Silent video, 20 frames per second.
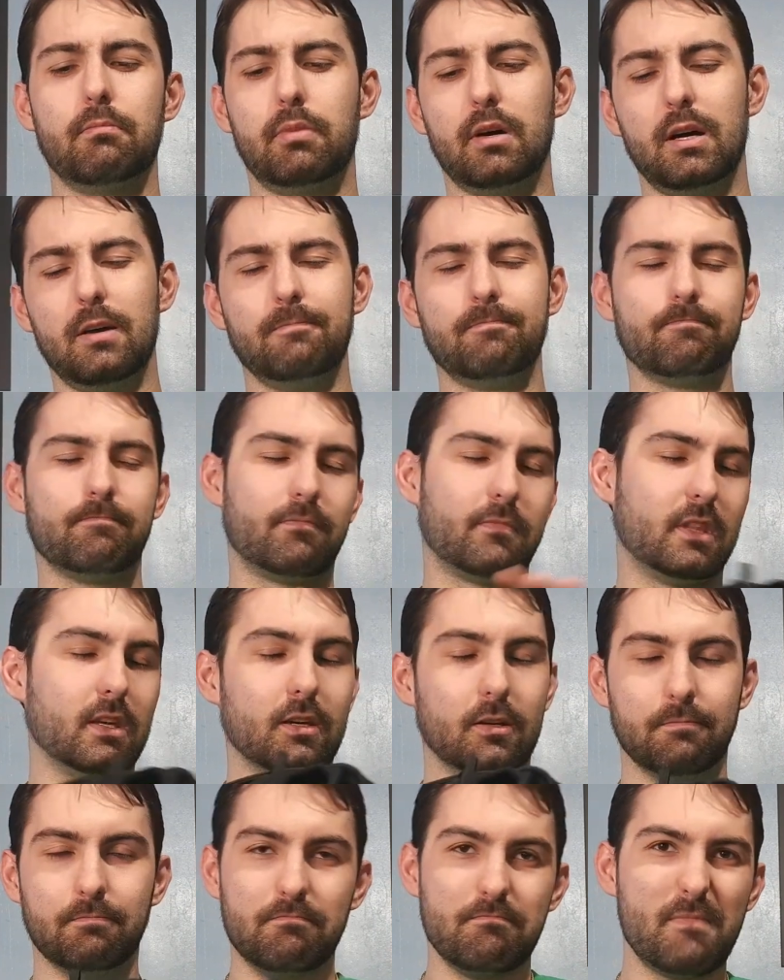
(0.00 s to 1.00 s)
But
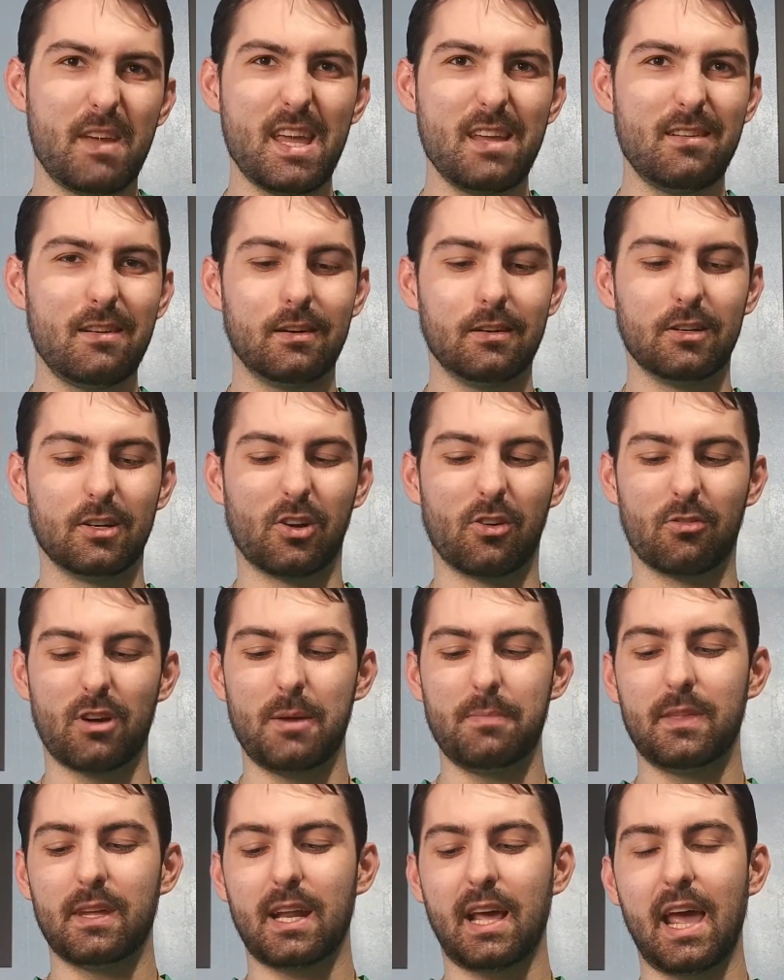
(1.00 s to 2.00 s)
the main
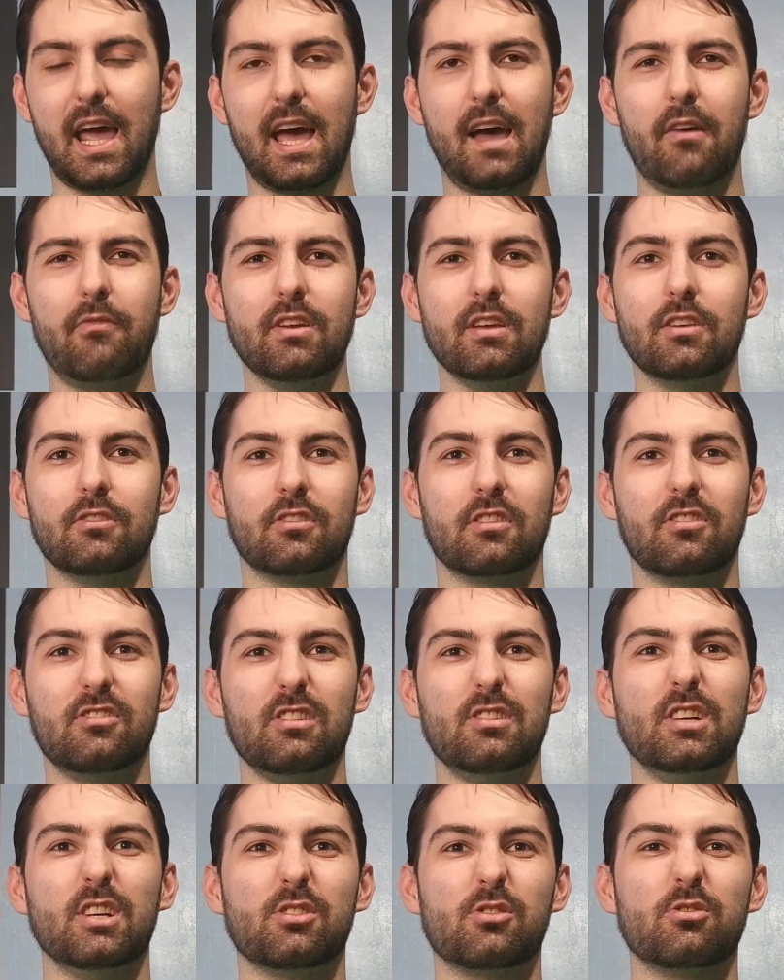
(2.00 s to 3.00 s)
gripe that I have is the
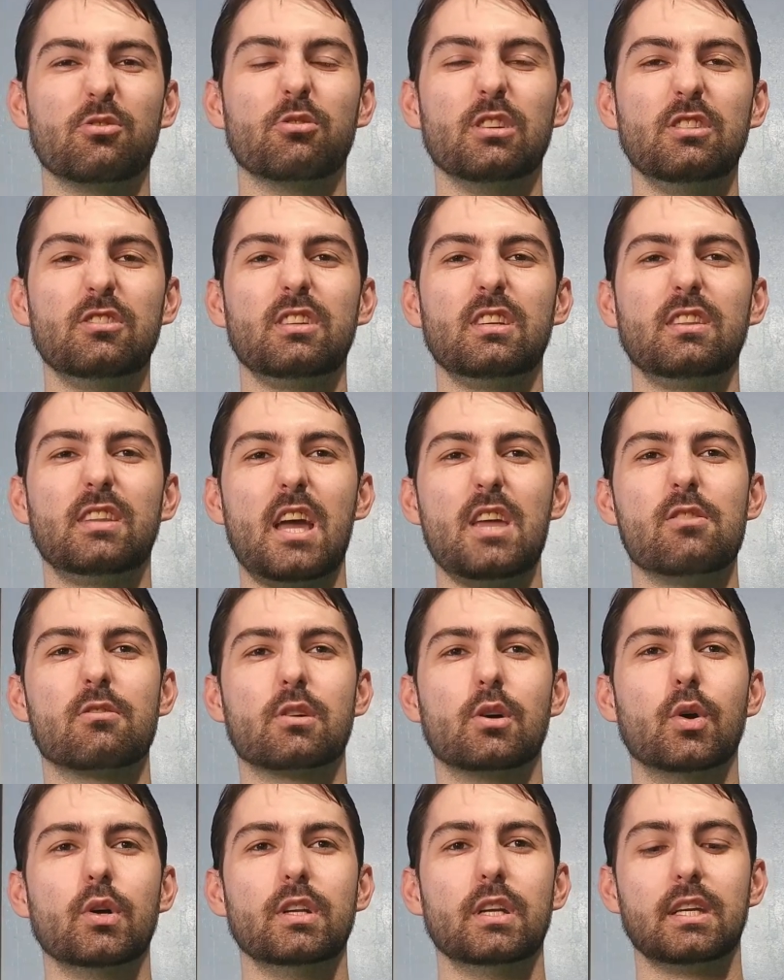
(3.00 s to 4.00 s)
serious creasing that you're
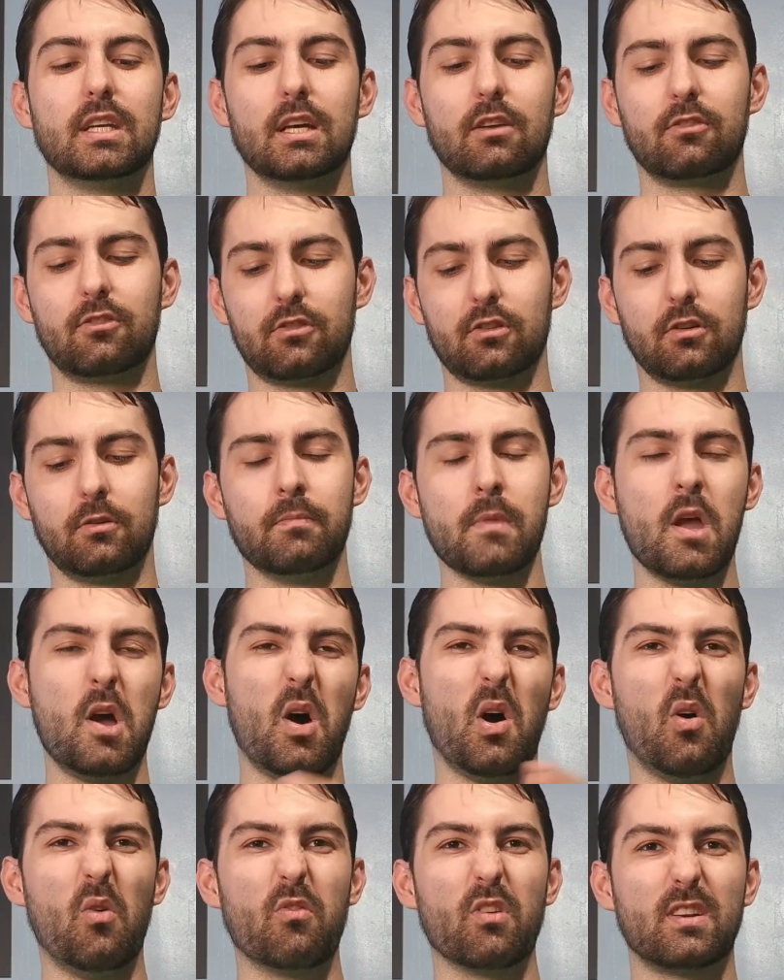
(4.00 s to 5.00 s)
going to get. So
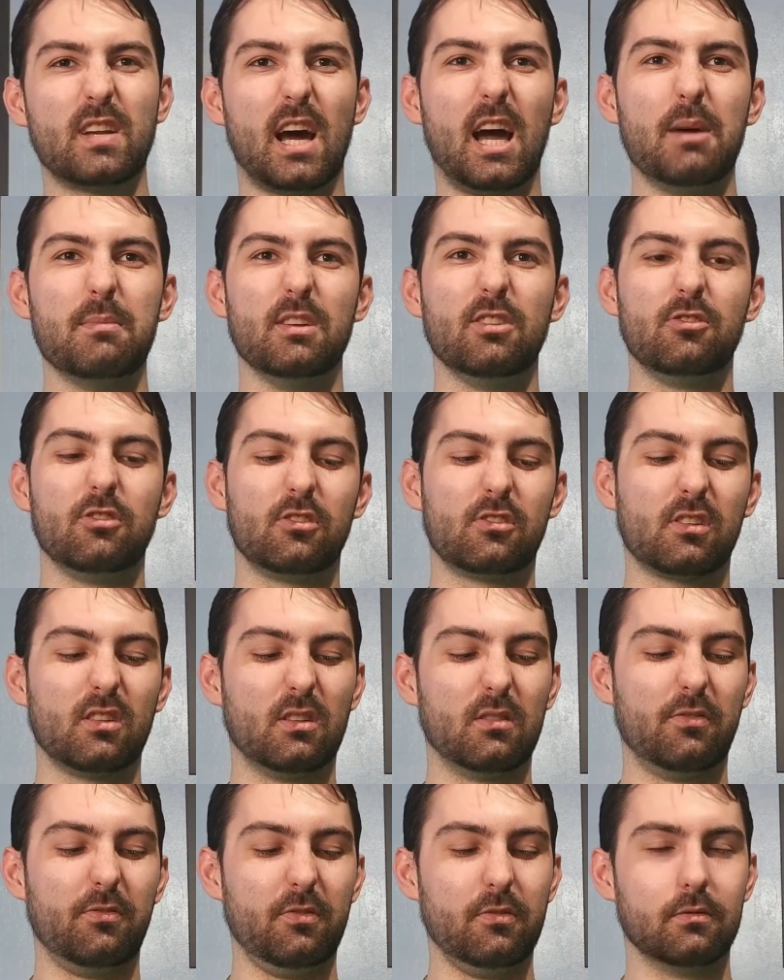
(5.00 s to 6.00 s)
over time, it's just
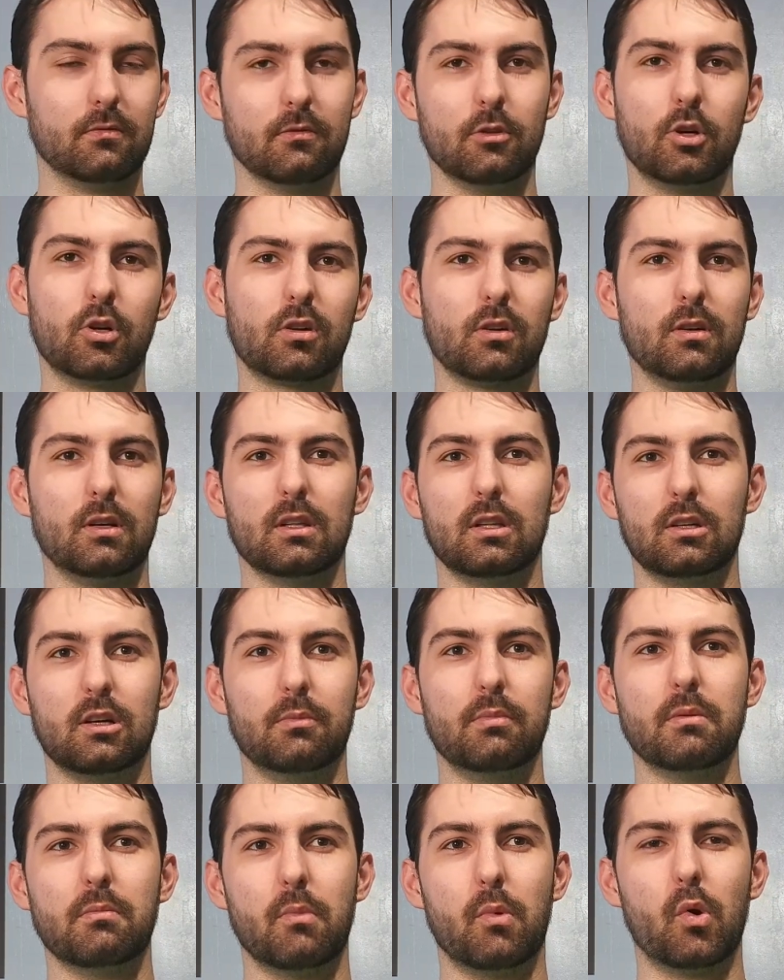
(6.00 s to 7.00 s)
going to look a little
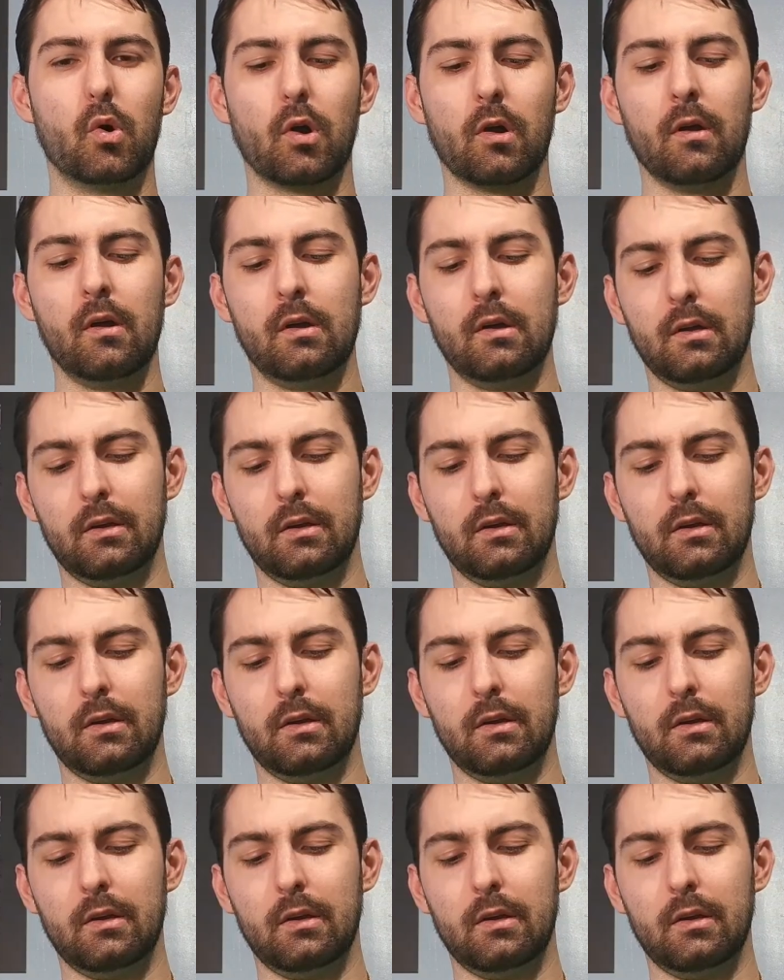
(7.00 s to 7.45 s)
bit more